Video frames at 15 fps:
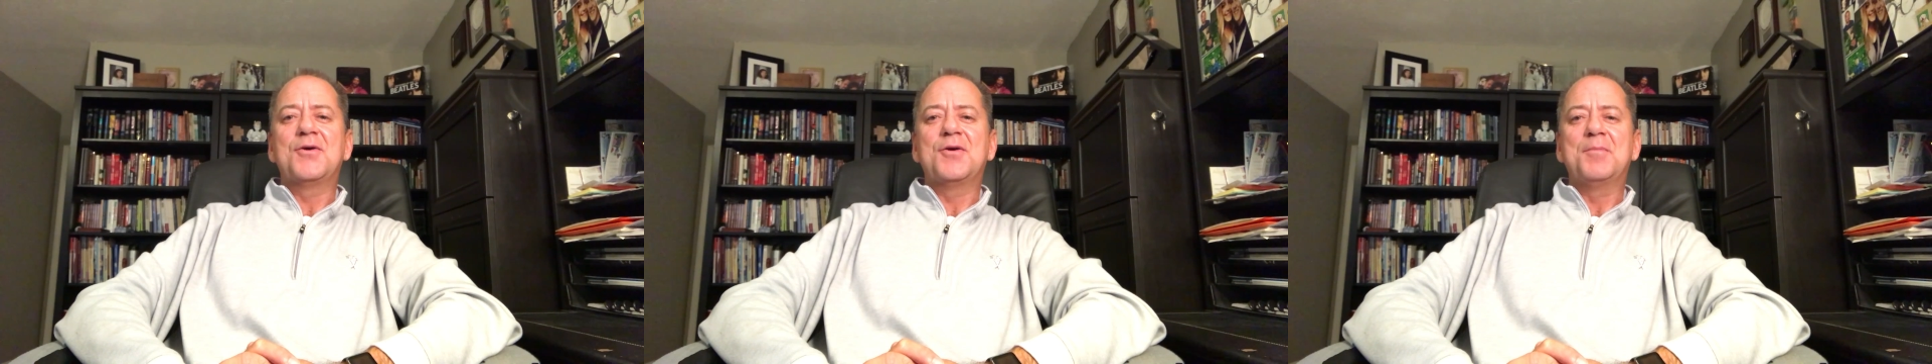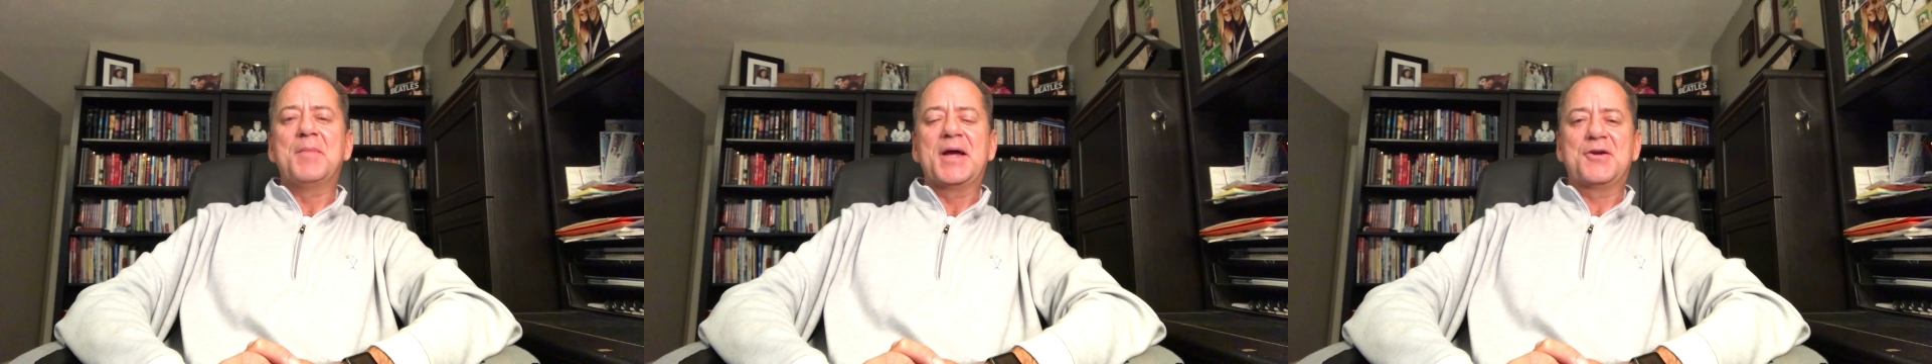
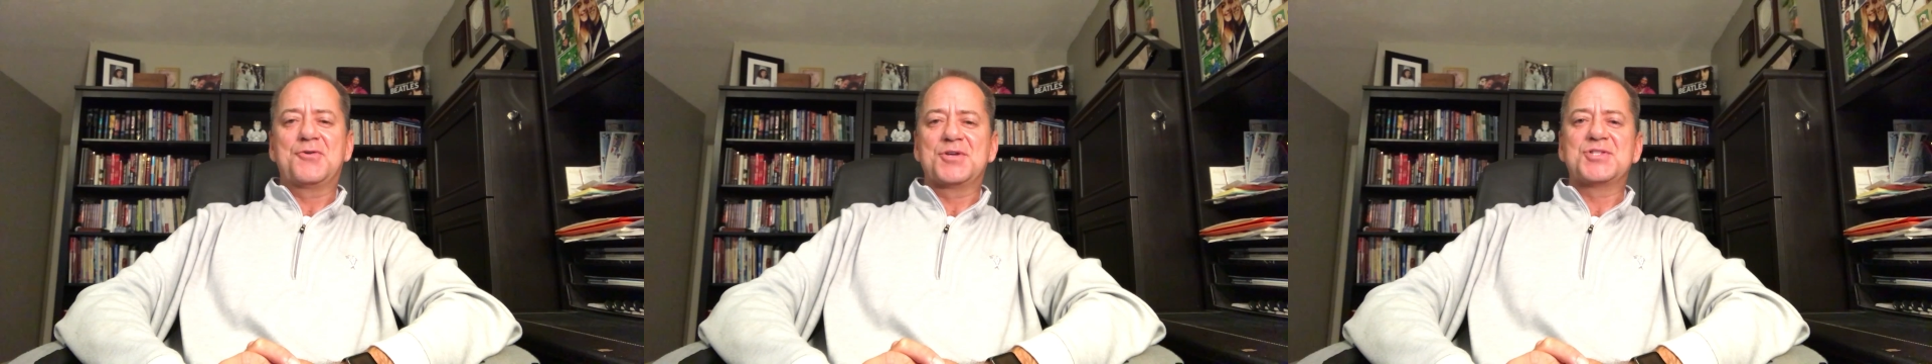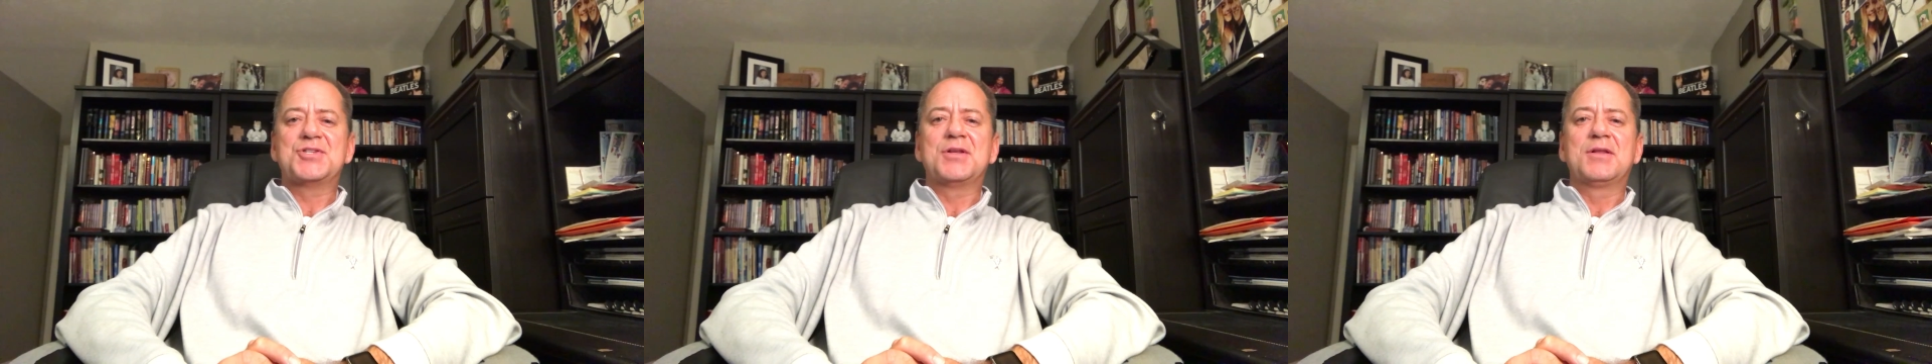earn my
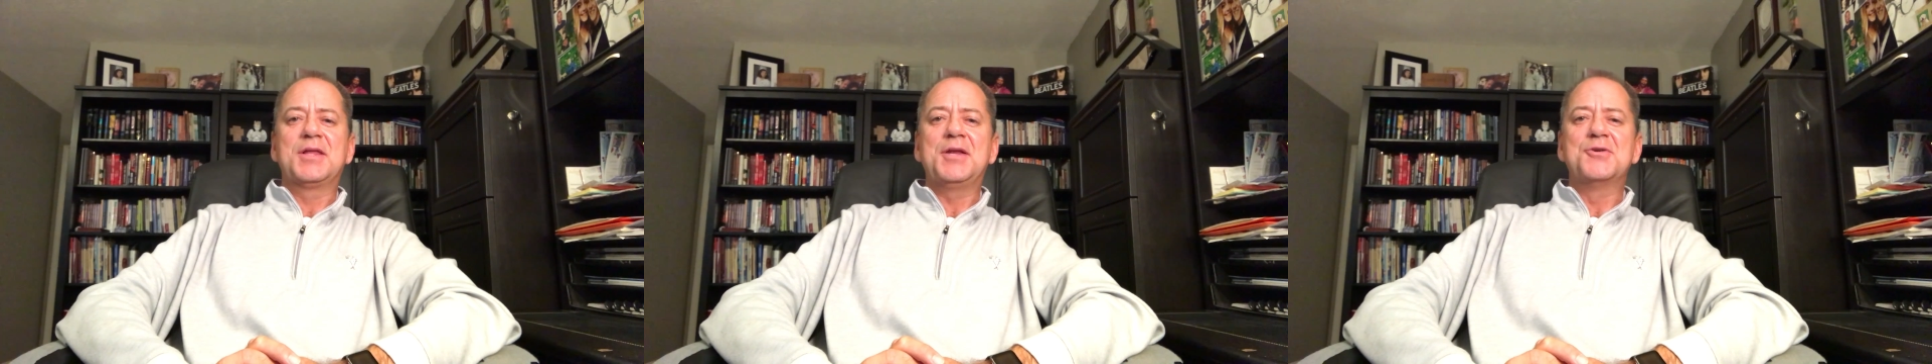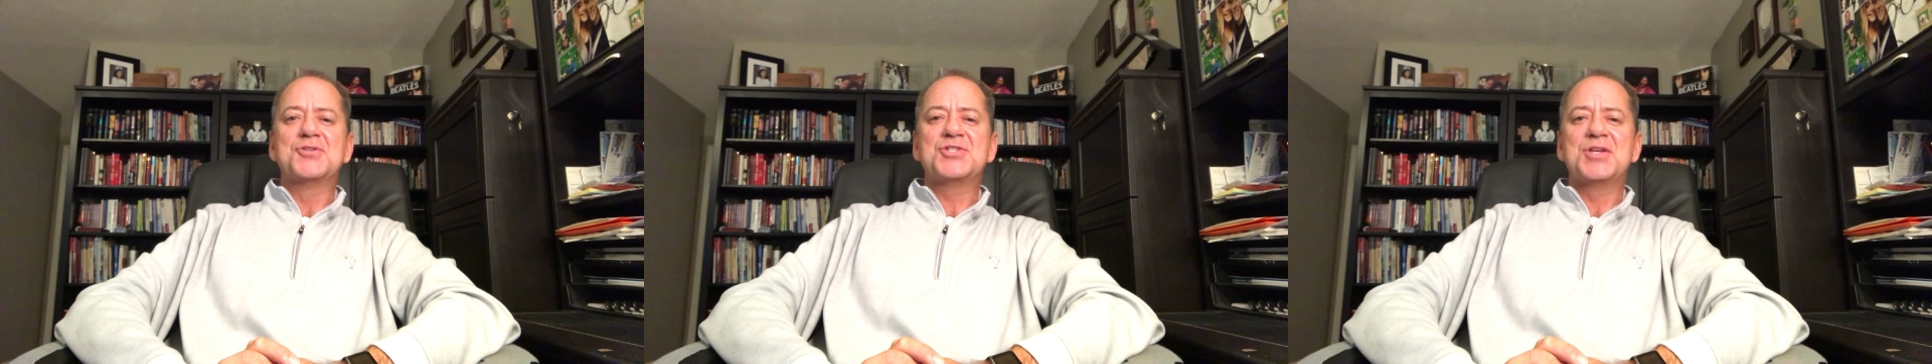Christian
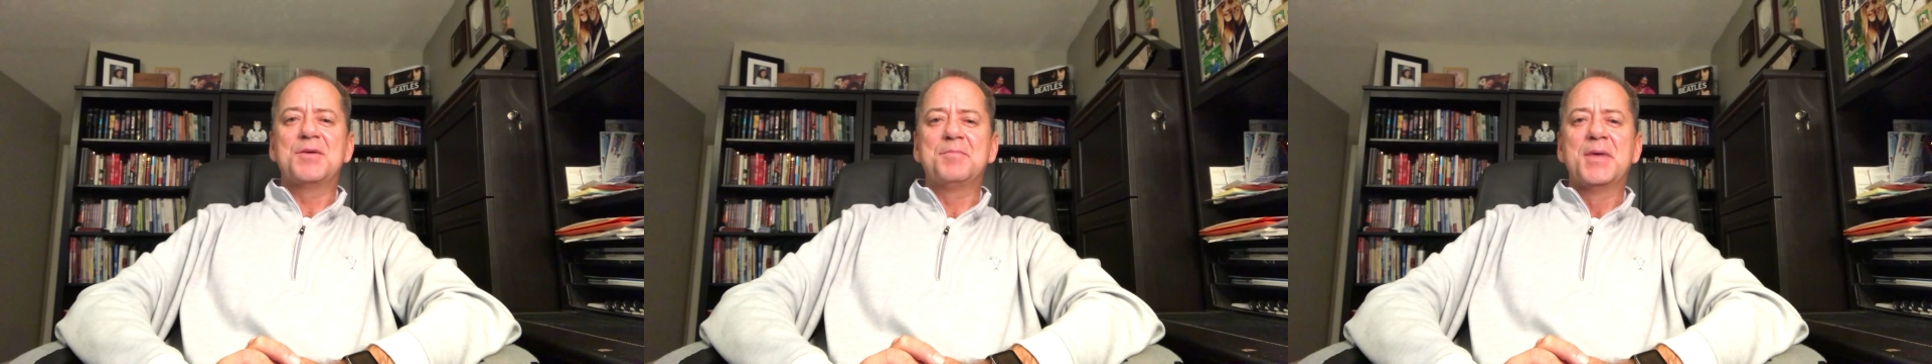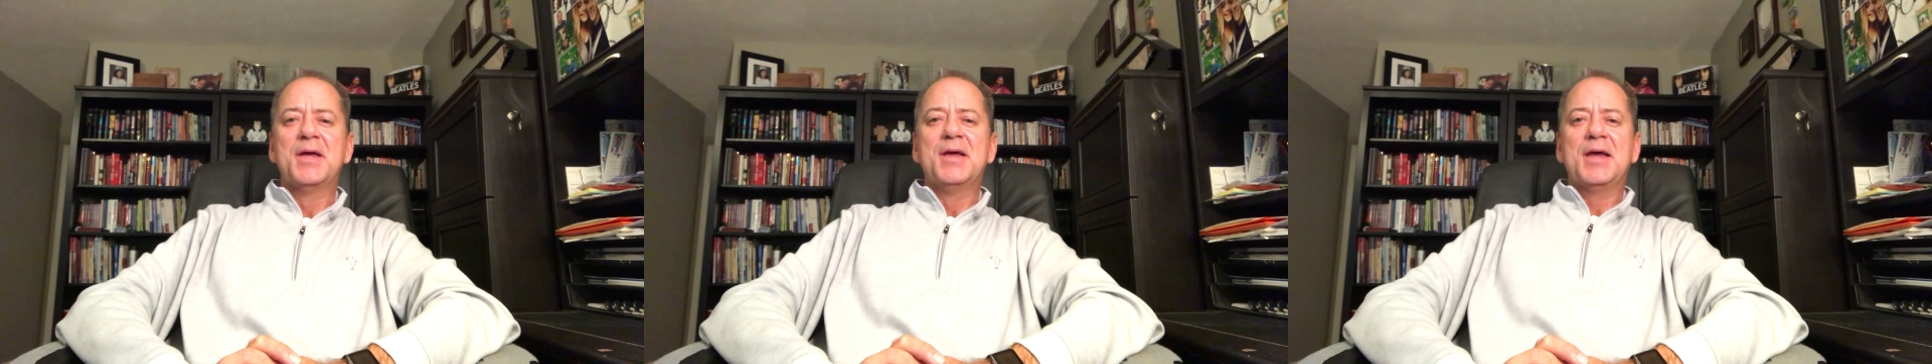
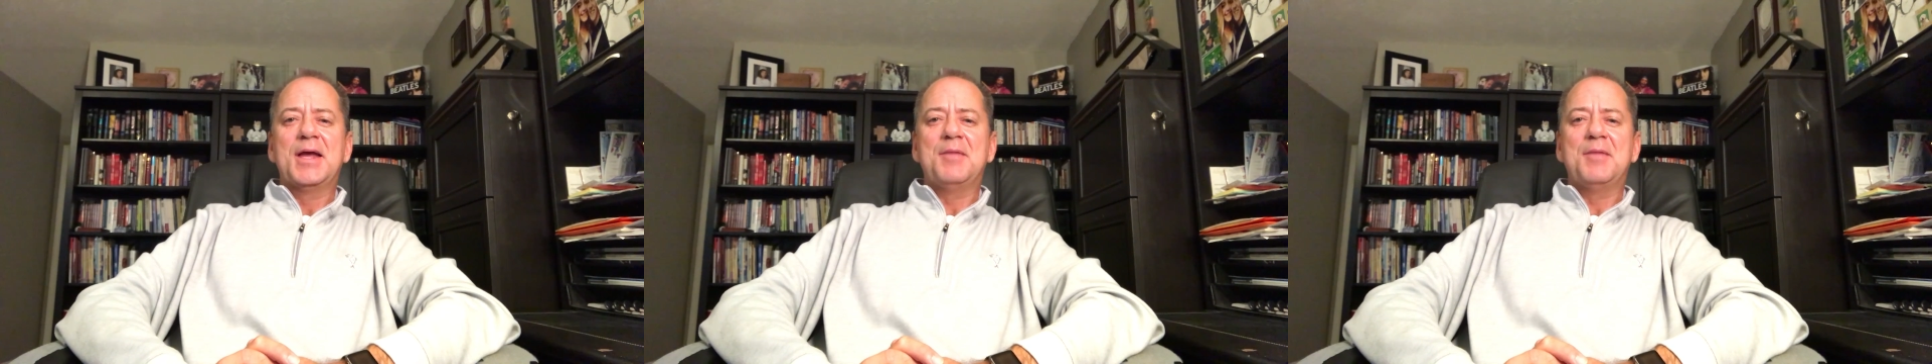Leadership